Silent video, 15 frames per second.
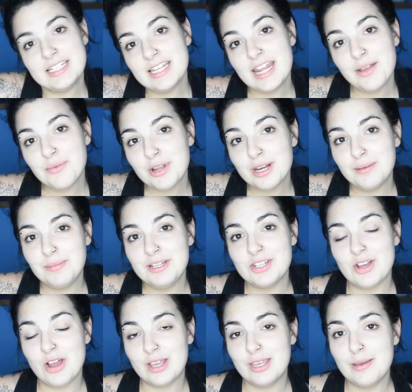Today we're going to be
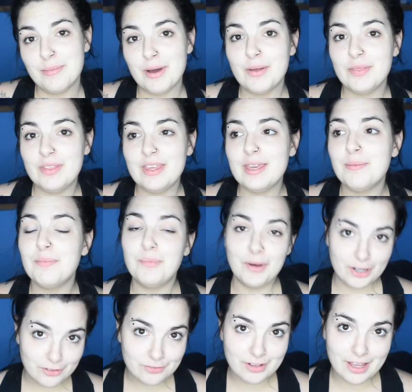talking about the
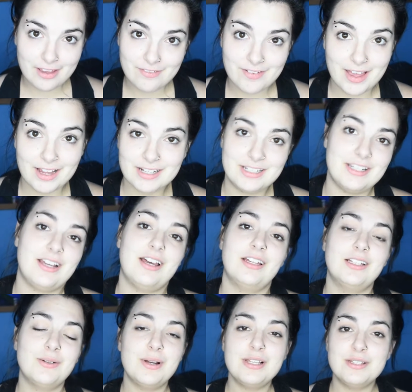butterfly effect,
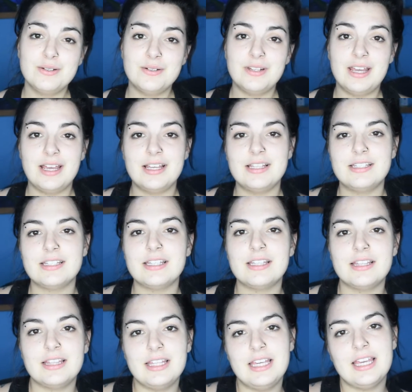otherwise known as
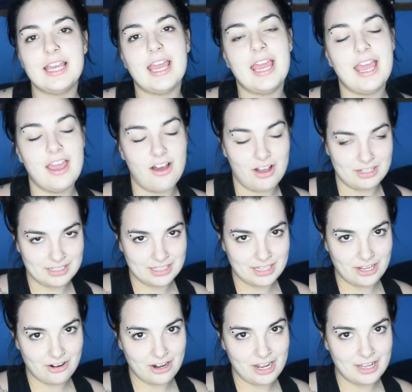the chaos
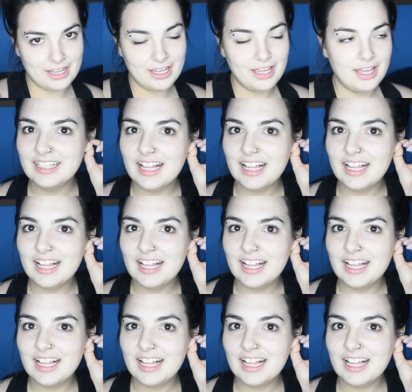theory.